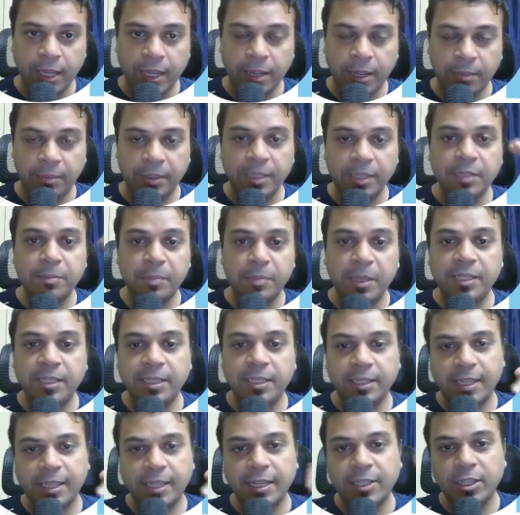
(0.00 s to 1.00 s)
this
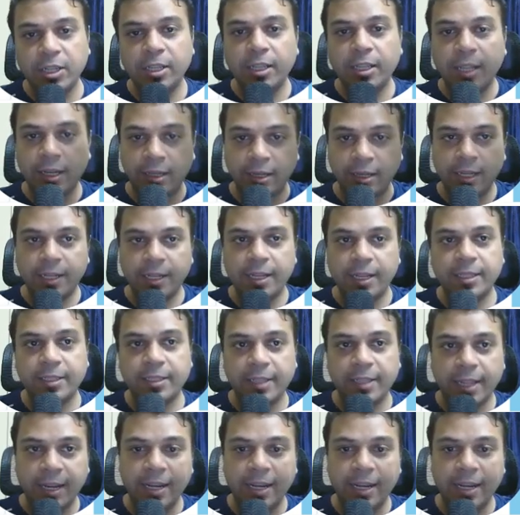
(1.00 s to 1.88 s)
means essentially that it has